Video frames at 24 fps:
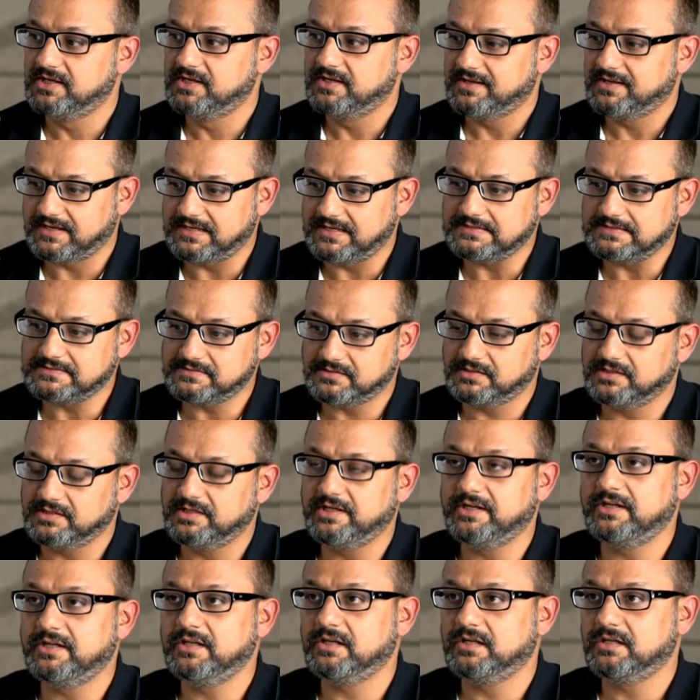is a
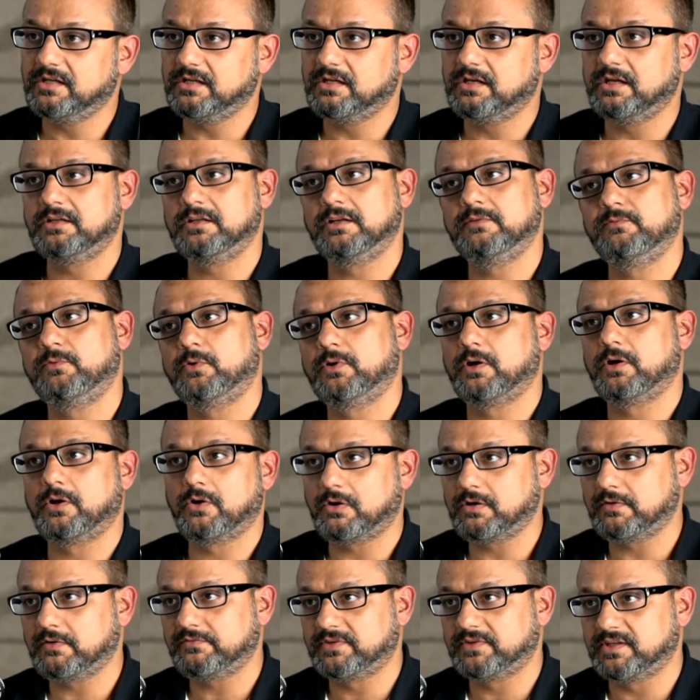leading indicator for a
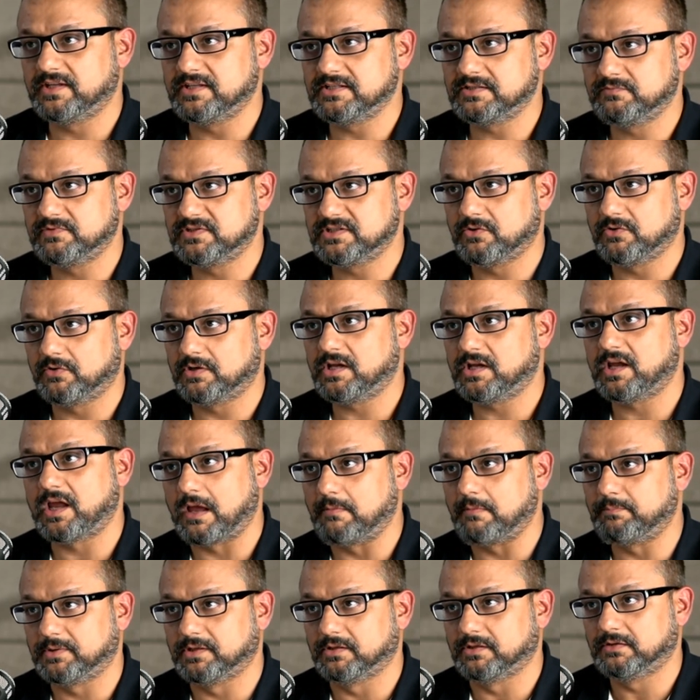lot of things which gonna
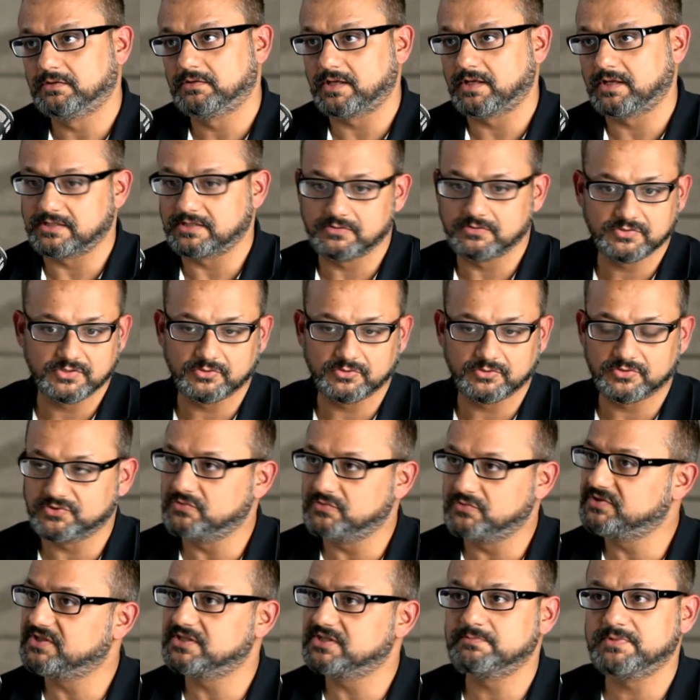happen, like your
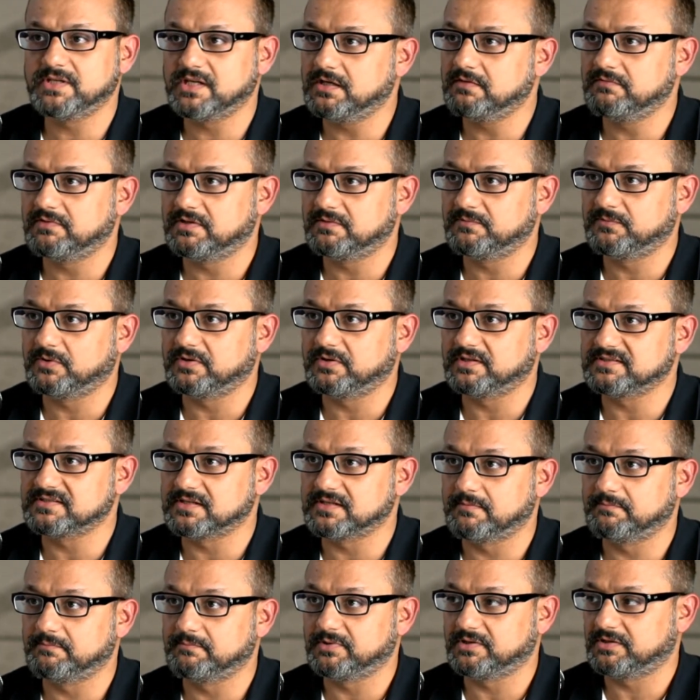usage behavior, for
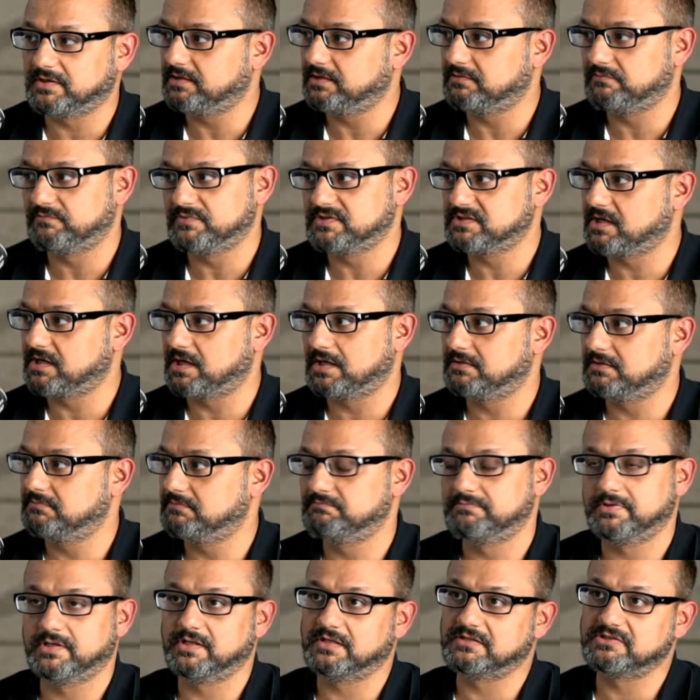example, right, which can
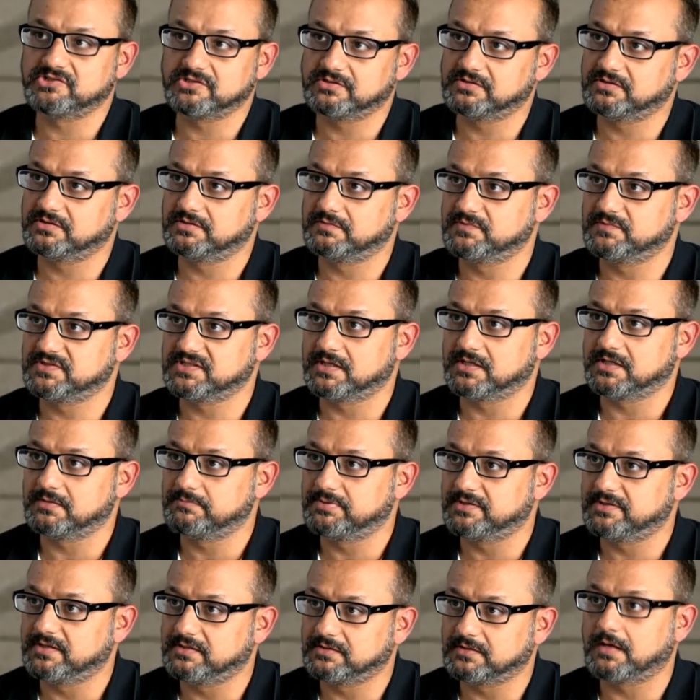predict churn, which can
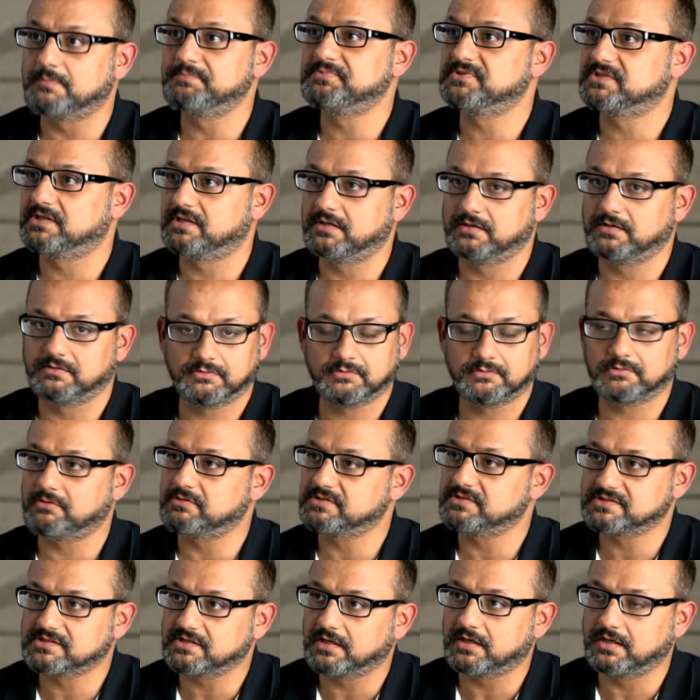predict upsell,
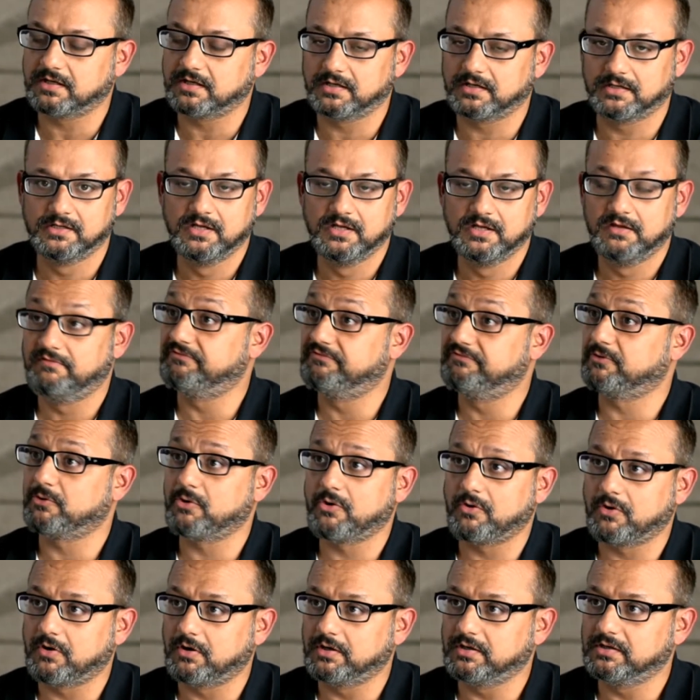cross sell,
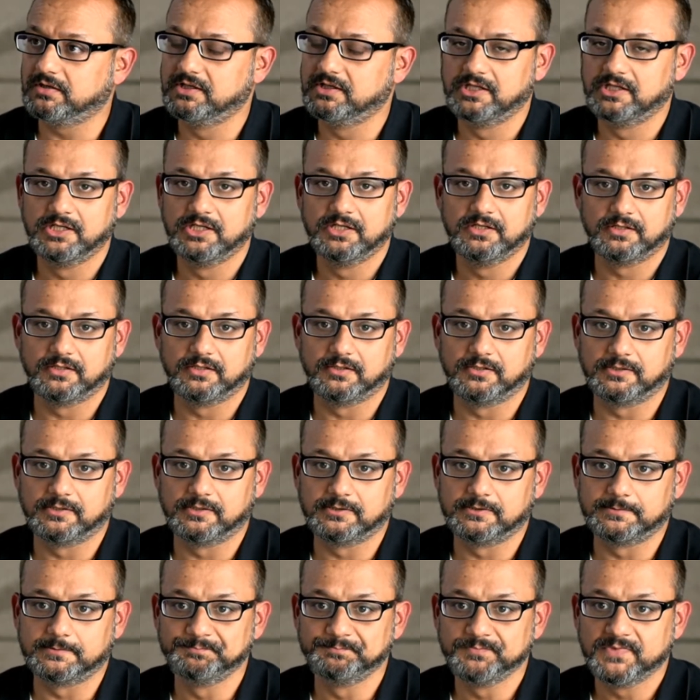fraud,
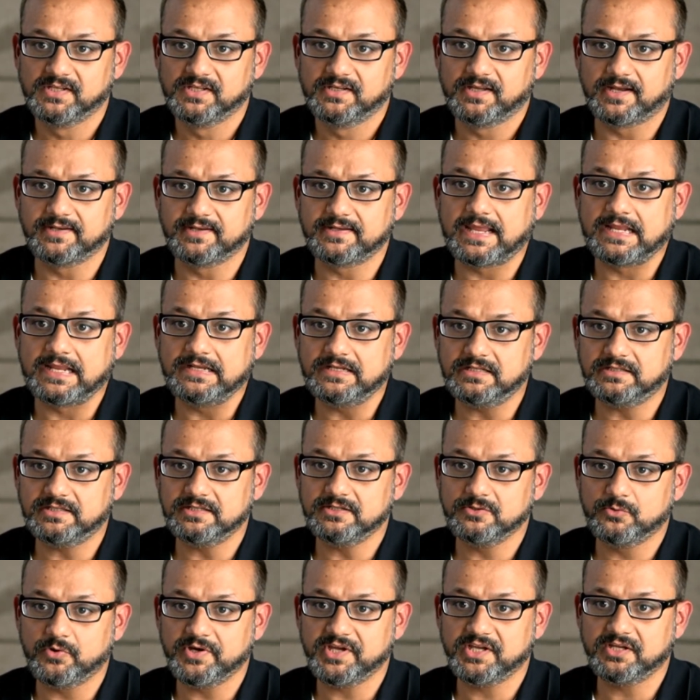um, and anything
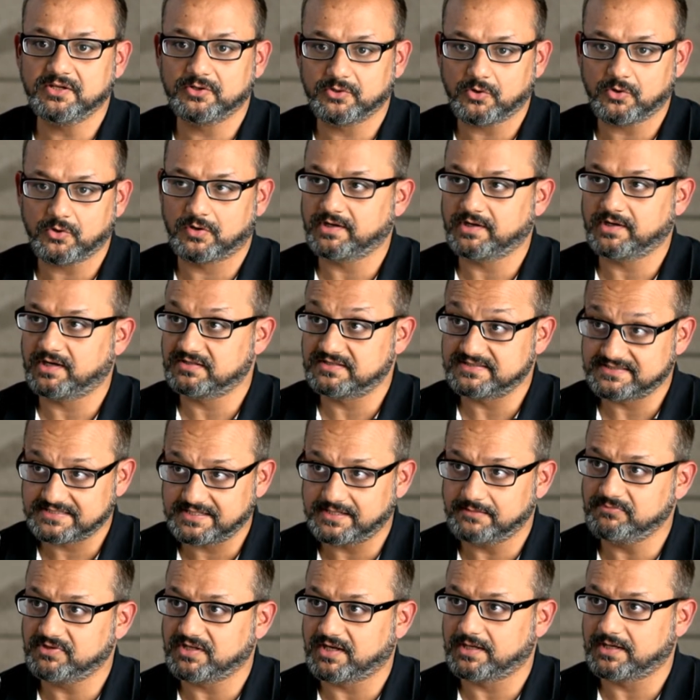going wrong at the
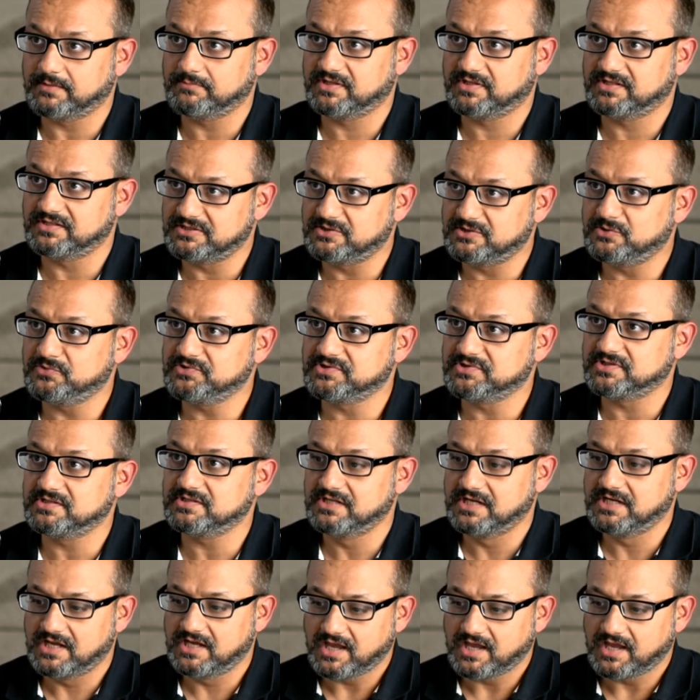same time in usage
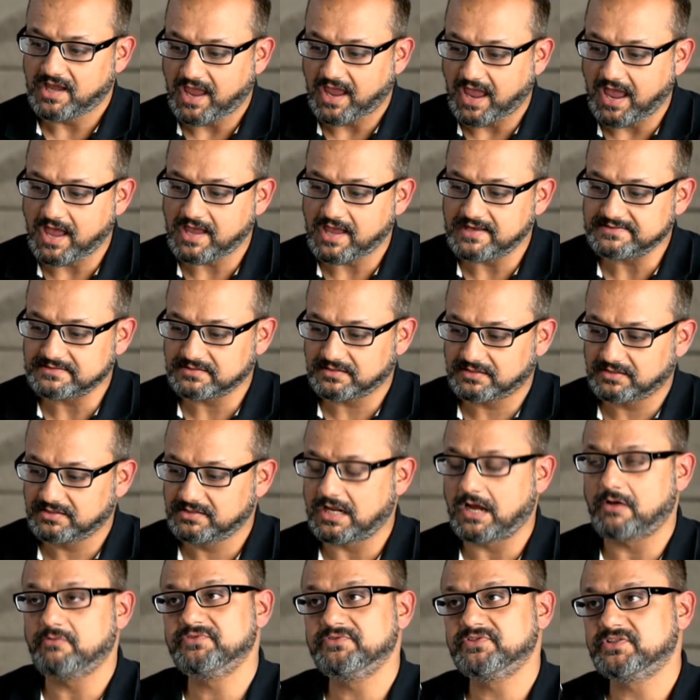has a
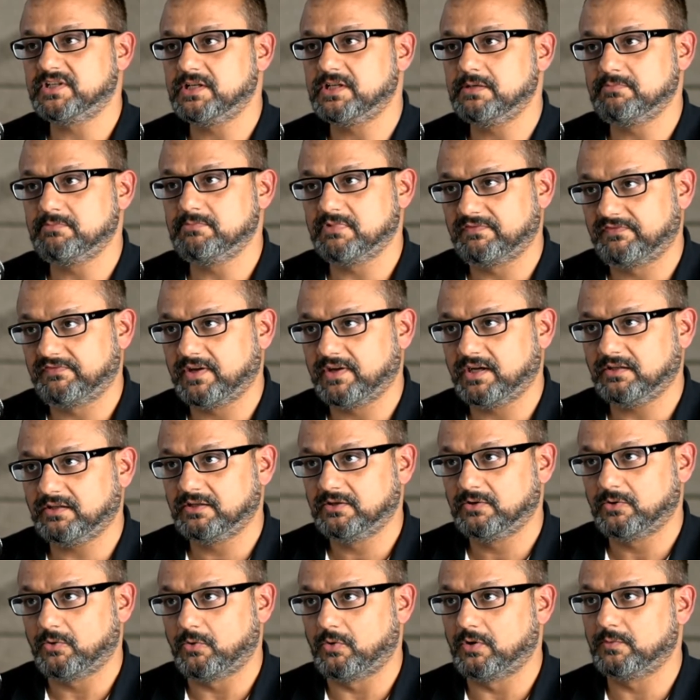downstream effect
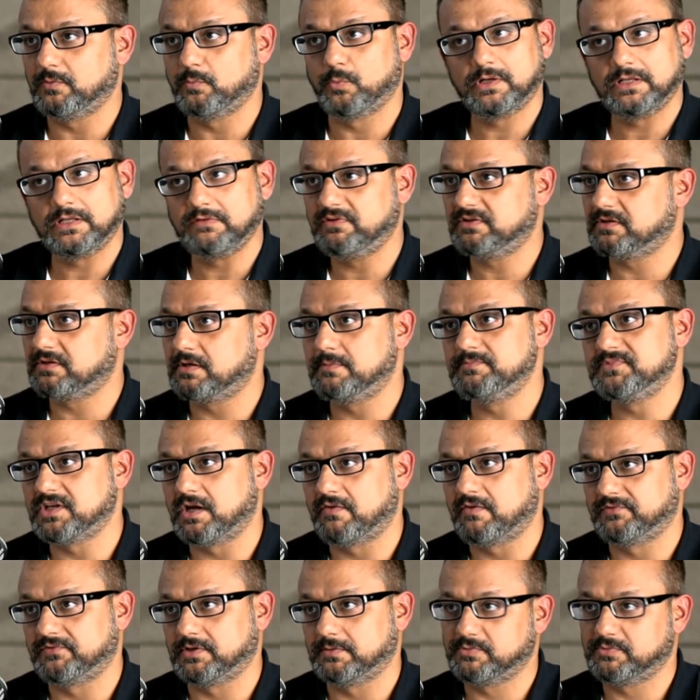on whatever comes
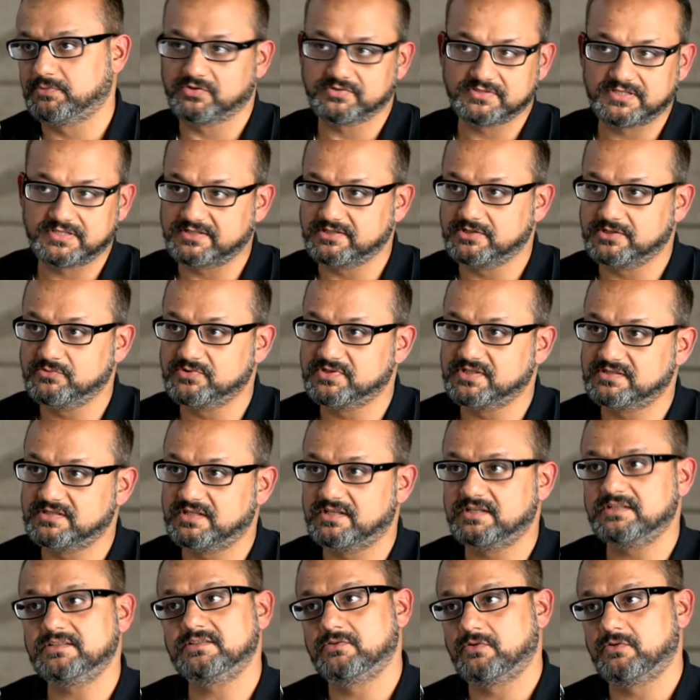after, because that usage
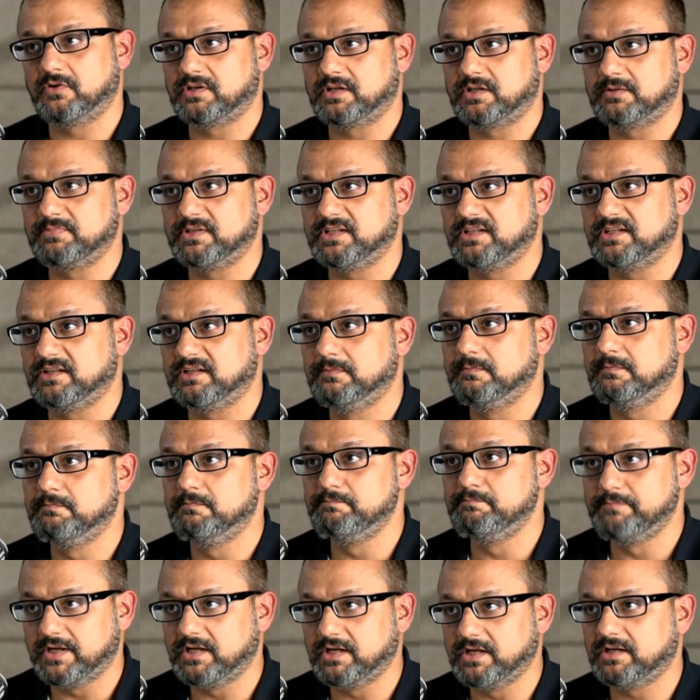is gonna be
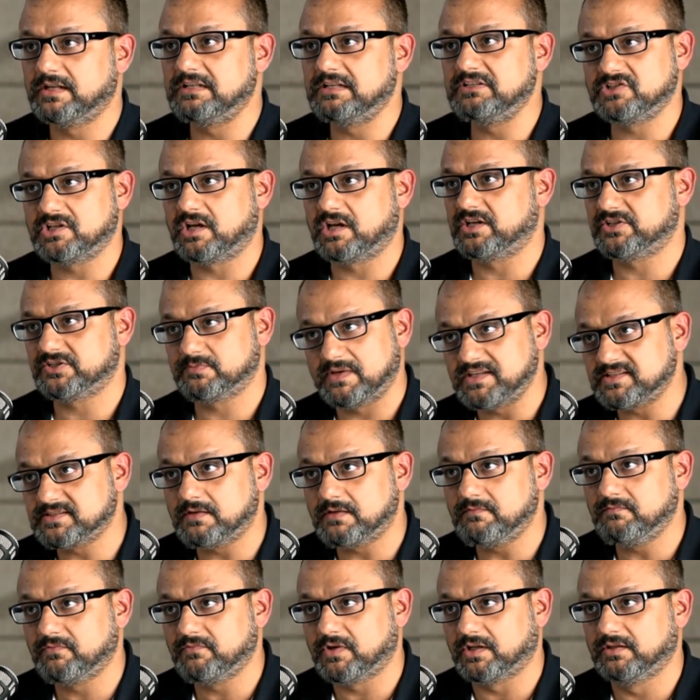billed and charged by
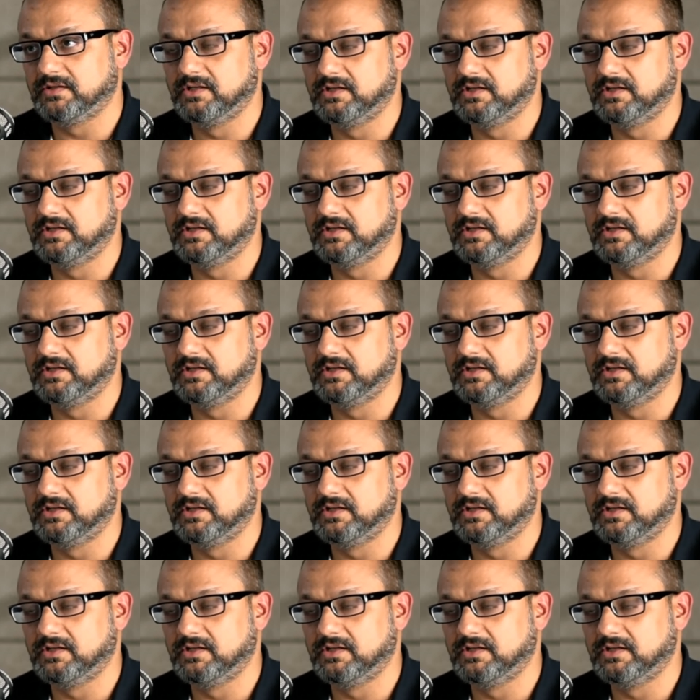someone.